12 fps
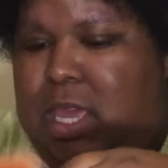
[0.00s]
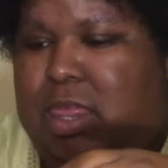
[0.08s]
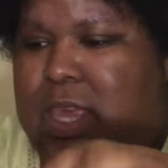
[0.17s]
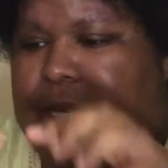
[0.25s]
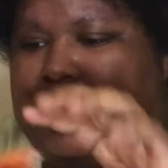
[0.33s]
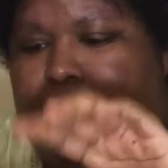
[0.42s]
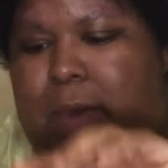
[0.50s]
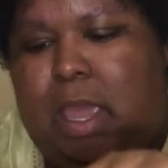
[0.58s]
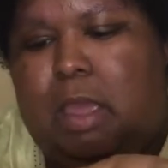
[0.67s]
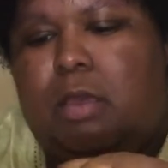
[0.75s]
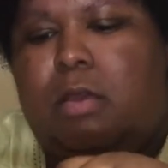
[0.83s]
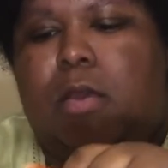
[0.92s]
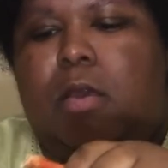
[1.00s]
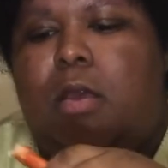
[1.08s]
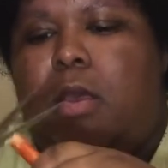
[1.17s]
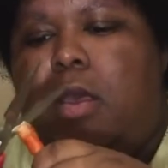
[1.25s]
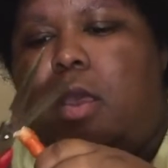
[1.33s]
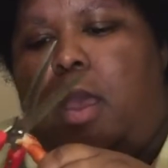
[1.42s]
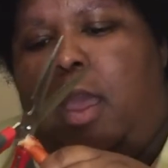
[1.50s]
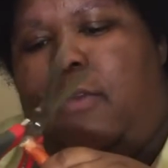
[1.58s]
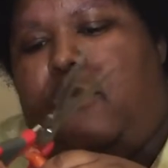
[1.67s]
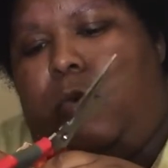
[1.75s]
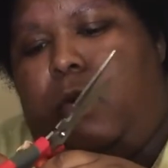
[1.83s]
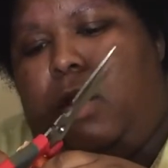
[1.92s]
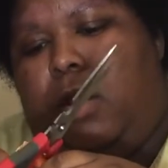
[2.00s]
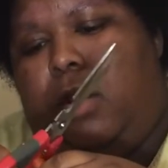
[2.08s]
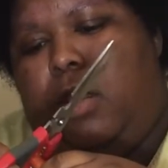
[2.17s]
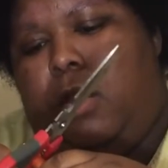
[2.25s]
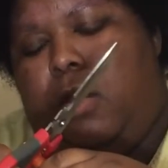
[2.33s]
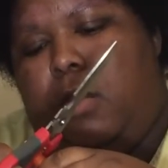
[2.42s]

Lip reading: things I make. I have one